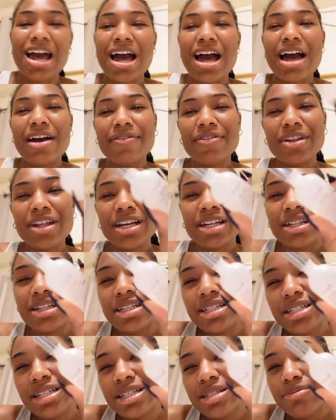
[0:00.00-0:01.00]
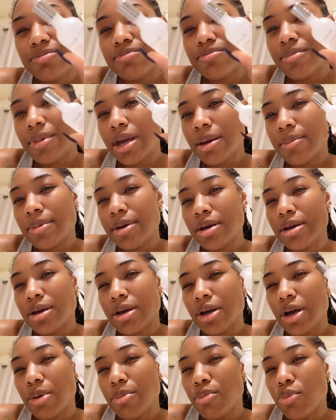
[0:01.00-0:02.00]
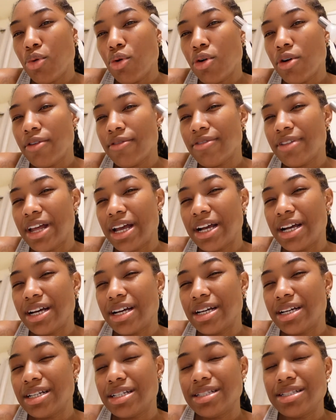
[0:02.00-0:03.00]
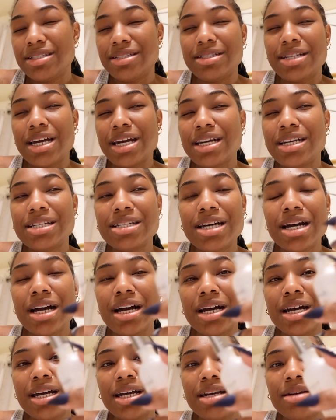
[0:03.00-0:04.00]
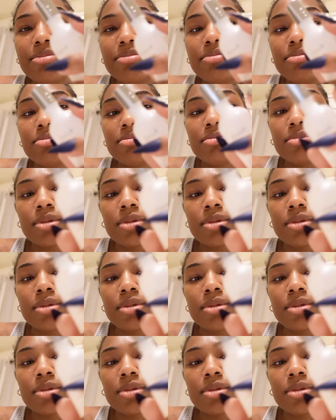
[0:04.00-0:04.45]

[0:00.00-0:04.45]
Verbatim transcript: I feel like this is maybe more of like a daytime.